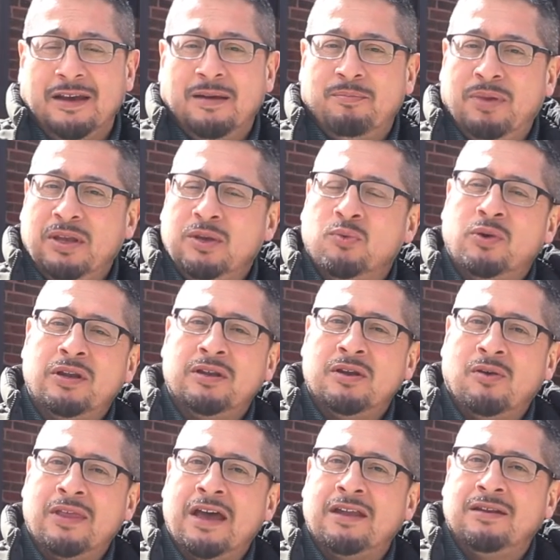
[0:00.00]
But you wouldn't
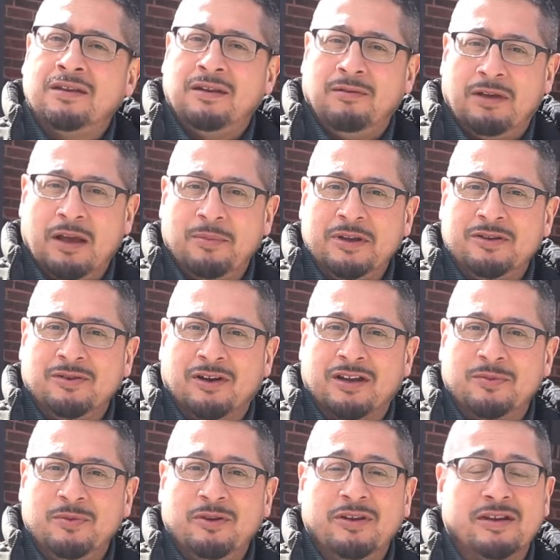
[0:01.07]
know that coming to our
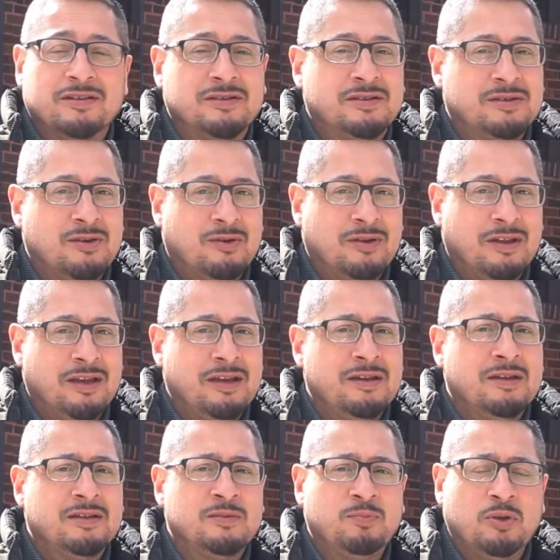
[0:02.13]
community because it's so clean,
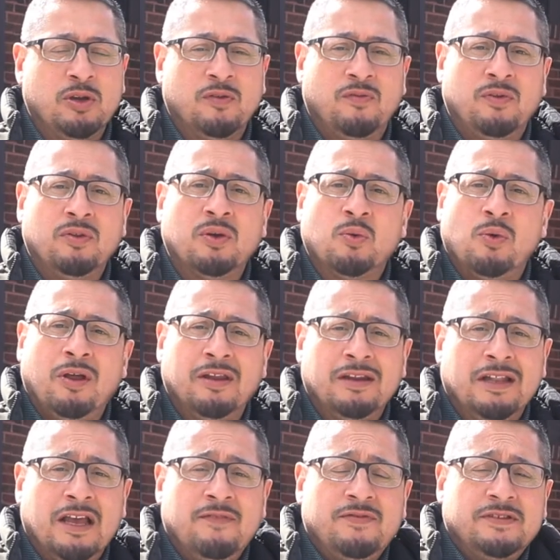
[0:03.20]
it's beautiful, the quality
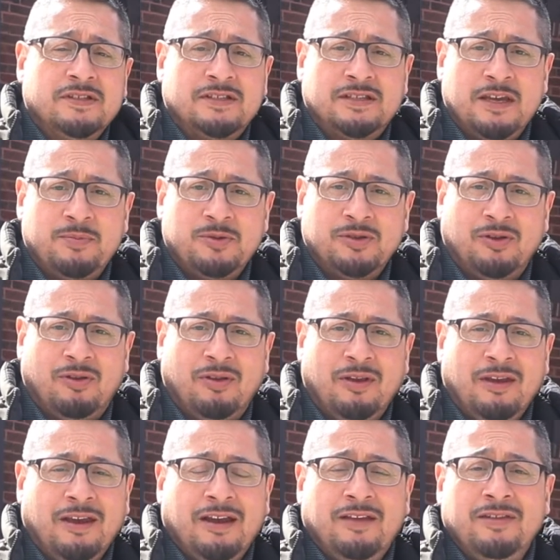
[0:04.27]
of life is exceptional,
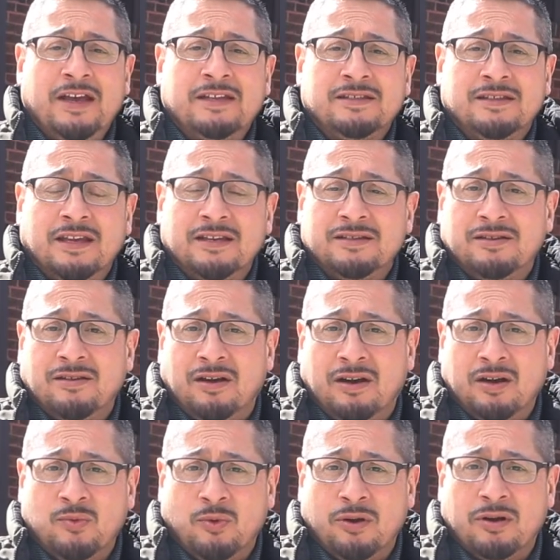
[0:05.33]
and that's thanks to the
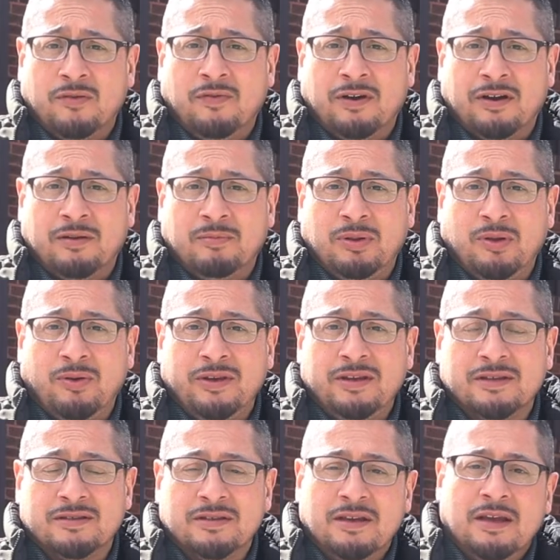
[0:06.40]
hard work of our
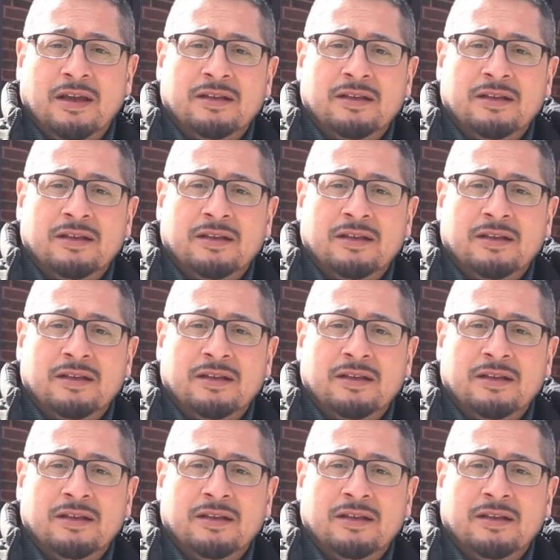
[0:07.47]
employees.